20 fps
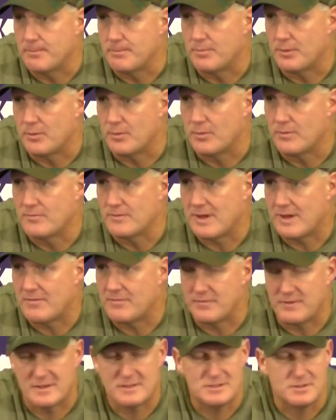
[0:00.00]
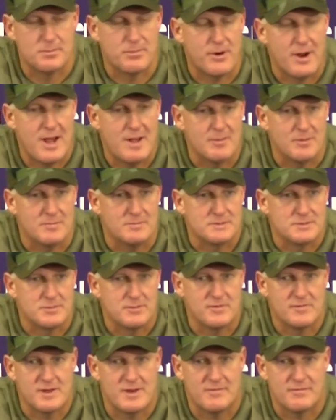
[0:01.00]
but we've got to fix some problems and
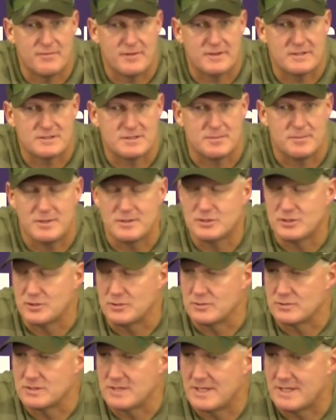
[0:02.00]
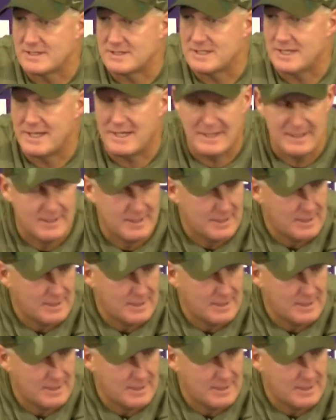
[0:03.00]
we've got to fix some issues that uh,